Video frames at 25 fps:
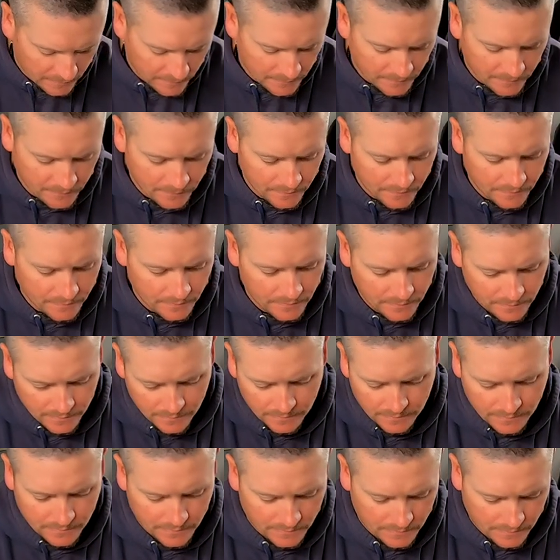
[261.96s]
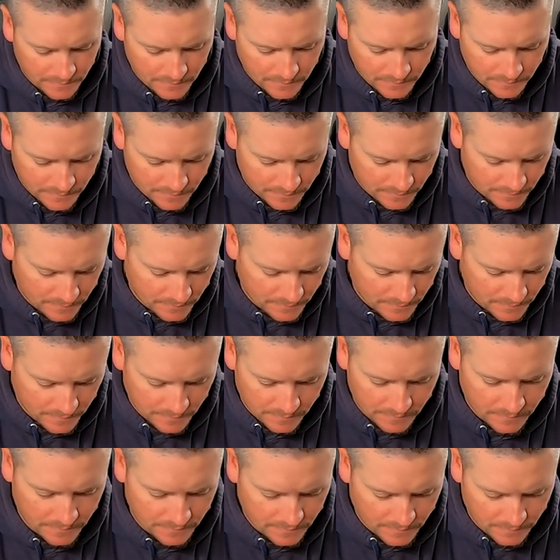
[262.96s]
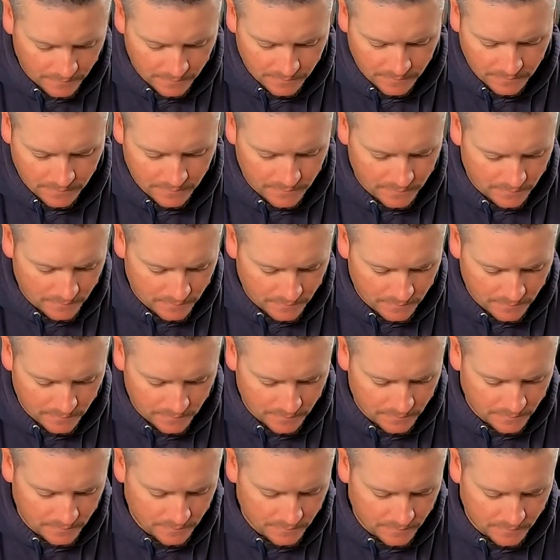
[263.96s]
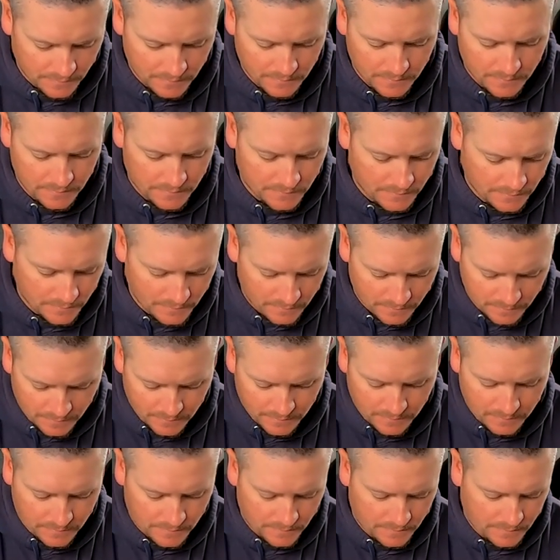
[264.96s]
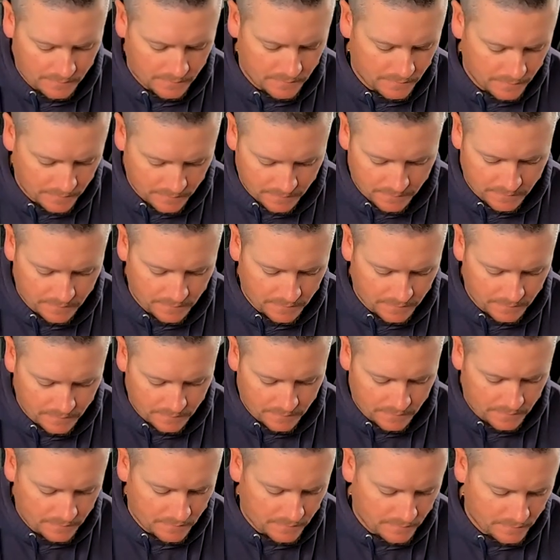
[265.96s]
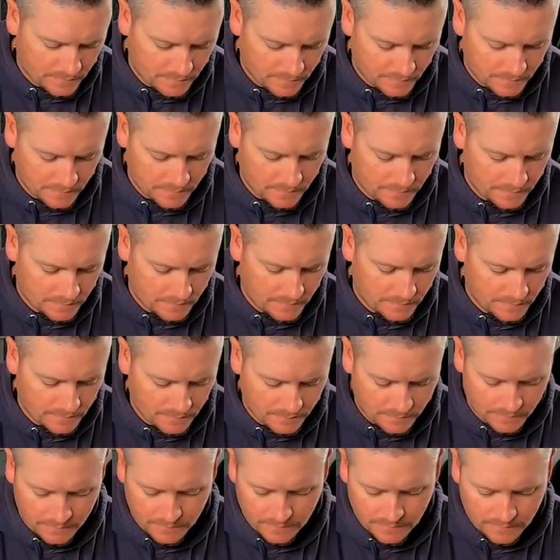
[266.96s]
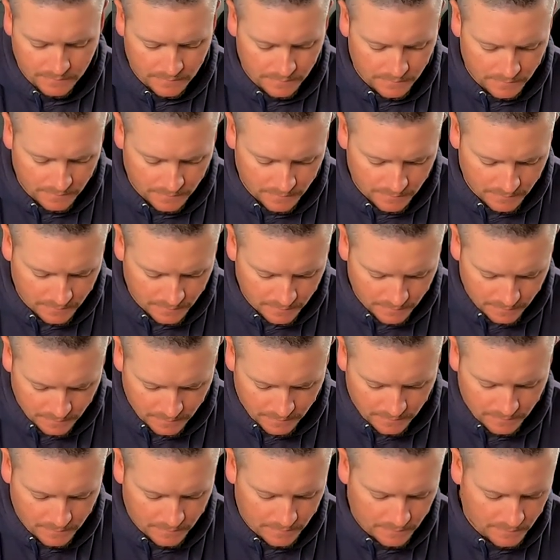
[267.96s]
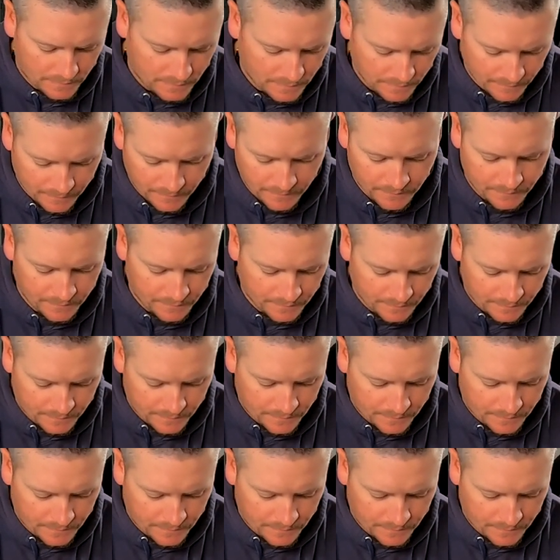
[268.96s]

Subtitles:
Nothing is said.